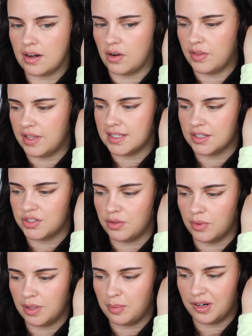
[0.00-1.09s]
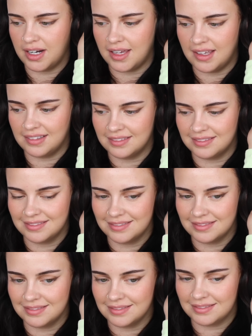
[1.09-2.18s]
I don't know, that's actually really pretty.
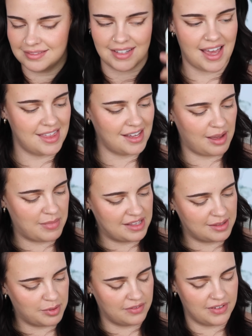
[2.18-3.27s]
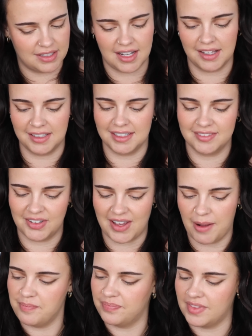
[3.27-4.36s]
I think I made the perfect color.
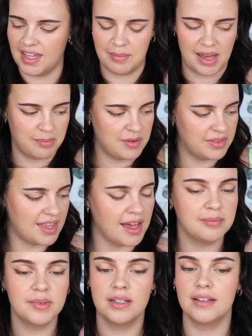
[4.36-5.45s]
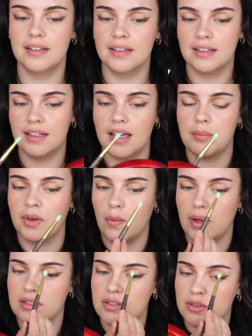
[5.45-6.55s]
Okay, I'm happy with that. I'm
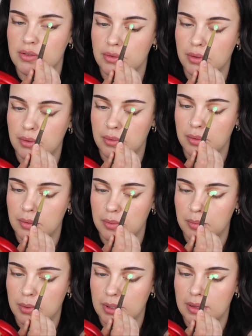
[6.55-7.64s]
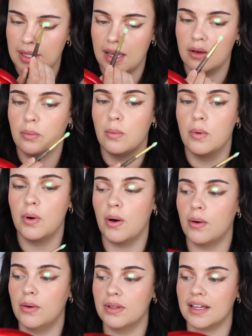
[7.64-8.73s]
going to put that,
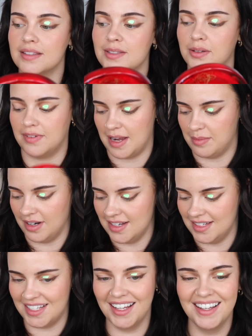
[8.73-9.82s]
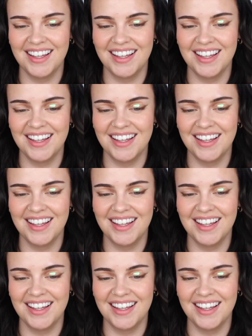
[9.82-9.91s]
whoa, that's so vibrant.